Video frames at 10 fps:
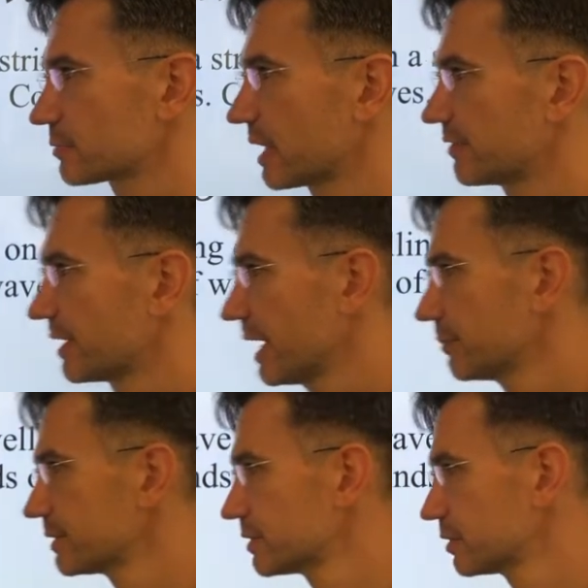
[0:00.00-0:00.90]
We have an
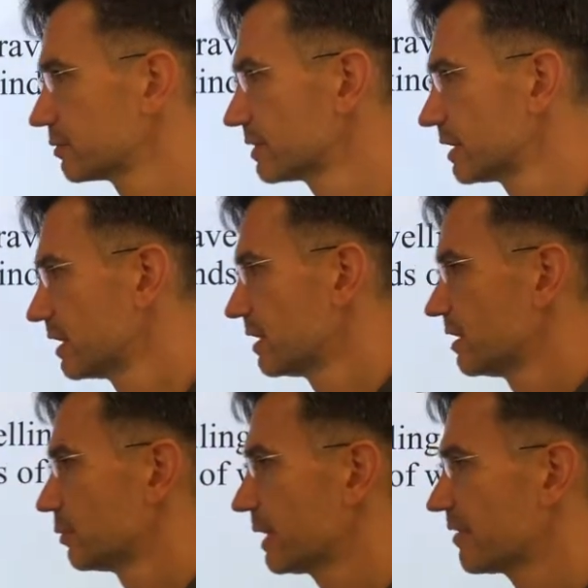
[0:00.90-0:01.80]
amplitude,
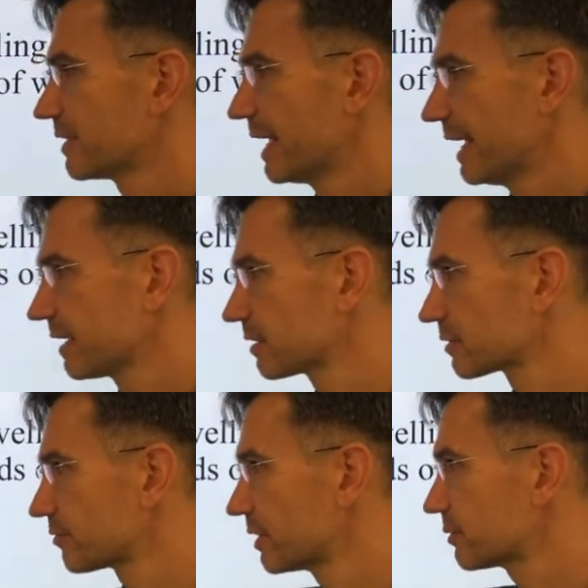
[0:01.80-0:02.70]
we have an angular
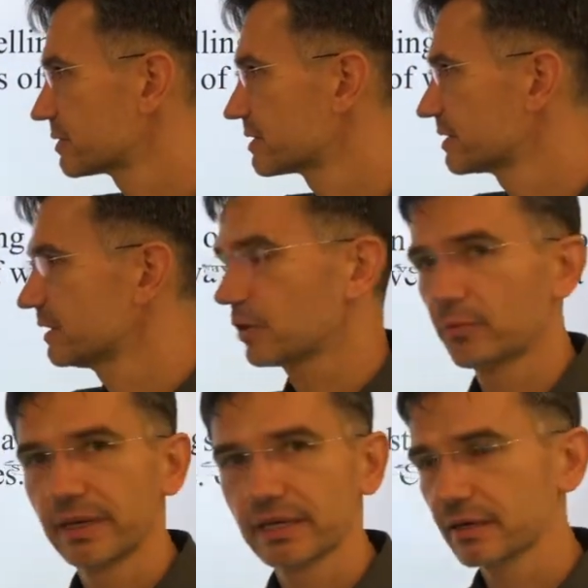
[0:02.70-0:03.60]
frequency
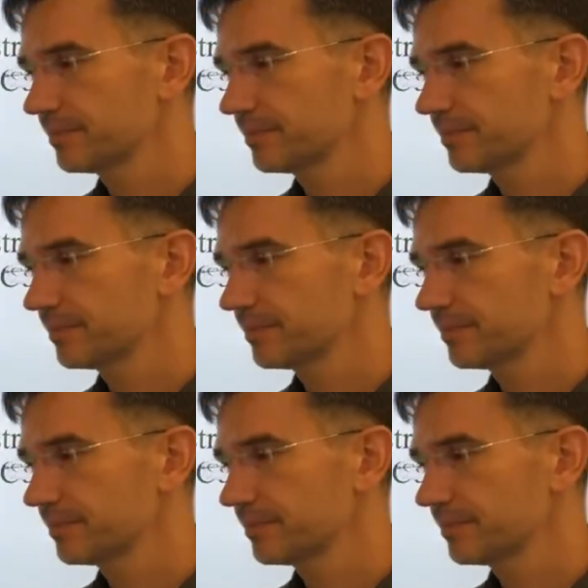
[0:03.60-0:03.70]
omega,